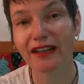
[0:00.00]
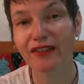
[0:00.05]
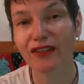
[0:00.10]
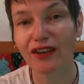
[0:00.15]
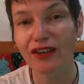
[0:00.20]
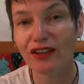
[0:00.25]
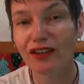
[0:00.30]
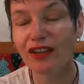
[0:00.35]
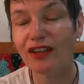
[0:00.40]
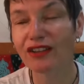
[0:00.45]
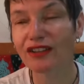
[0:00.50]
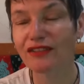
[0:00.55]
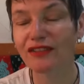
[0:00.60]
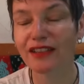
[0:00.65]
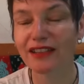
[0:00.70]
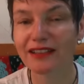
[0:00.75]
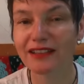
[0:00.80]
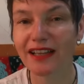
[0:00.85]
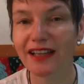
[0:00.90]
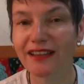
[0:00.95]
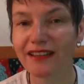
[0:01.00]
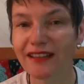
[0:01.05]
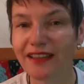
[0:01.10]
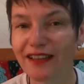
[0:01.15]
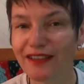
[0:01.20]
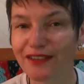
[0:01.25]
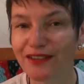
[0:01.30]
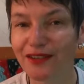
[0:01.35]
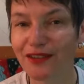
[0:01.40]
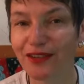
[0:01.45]
And I've got lots of exciting
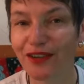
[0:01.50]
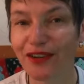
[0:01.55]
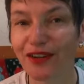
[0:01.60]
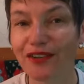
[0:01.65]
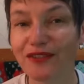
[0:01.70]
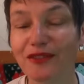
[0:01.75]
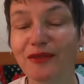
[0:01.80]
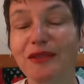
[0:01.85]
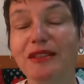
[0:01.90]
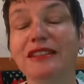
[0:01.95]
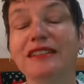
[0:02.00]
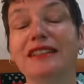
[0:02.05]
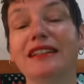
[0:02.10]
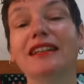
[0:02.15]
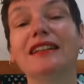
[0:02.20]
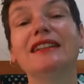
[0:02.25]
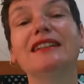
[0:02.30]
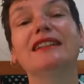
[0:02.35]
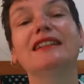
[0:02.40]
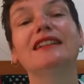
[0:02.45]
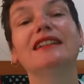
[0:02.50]
things going on over winter,